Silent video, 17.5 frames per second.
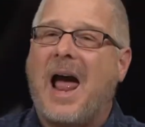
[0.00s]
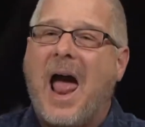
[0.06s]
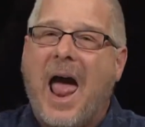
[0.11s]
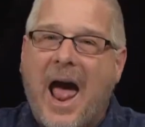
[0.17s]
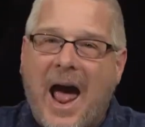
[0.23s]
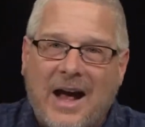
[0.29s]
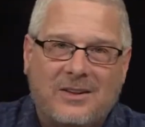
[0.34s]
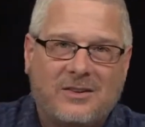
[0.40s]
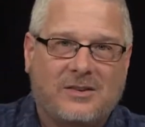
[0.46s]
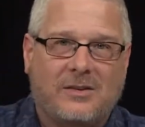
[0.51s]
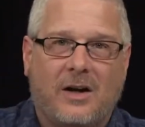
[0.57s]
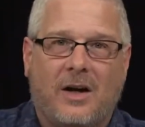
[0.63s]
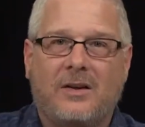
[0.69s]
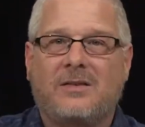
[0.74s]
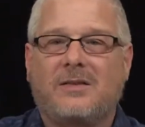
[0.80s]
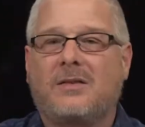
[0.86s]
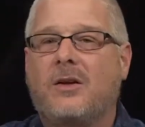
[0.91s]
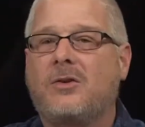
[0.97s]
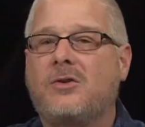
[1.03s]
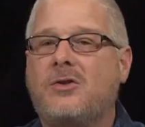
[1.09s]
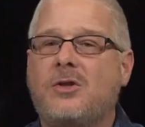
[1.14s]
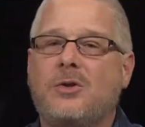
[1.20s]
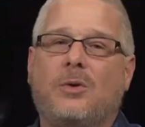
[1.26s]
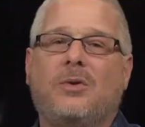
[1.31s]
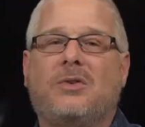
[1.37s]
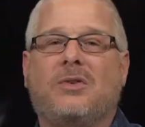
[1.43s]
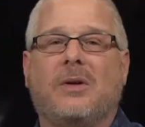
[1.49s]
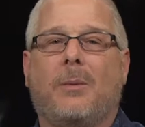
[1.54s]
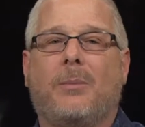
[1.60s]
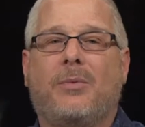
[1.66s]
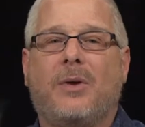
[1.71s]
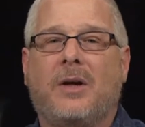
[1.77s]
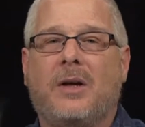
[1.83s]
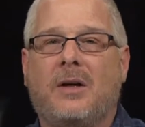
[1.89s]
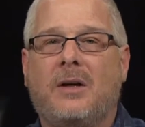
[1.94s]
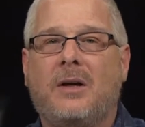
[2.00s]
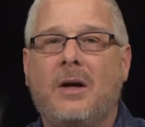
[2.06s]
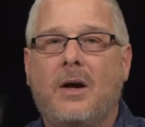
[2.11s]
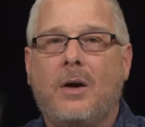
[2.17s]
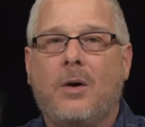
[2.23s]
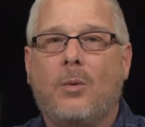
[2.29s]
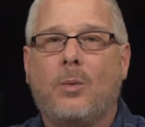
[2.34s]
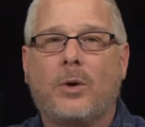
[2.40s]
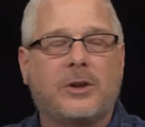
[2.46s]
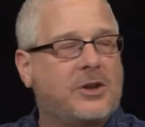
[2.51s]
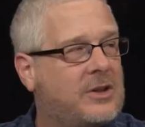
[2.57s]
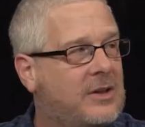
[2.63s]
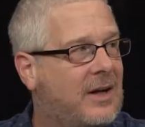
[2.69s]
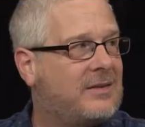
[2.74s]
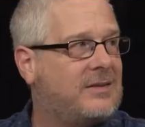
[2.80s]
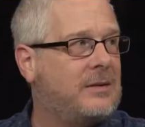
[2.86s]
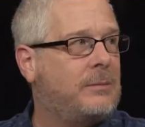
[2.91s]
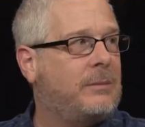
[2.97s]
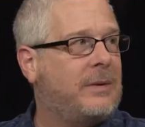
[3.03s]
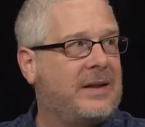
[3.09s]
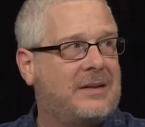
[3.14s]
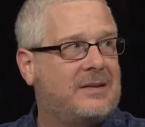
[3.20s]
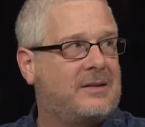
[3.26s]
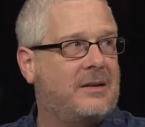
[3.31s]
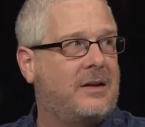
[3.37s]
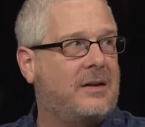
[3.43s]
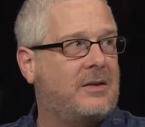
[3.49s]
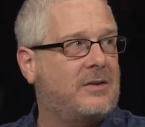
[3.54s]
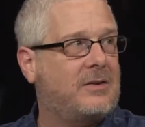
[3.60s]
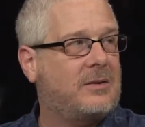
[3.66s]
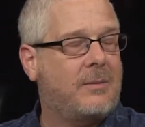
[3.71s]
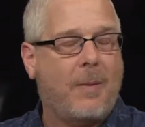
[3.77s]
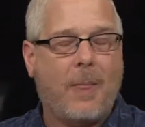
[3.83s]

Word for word: asks us to do something which doesn't make sense.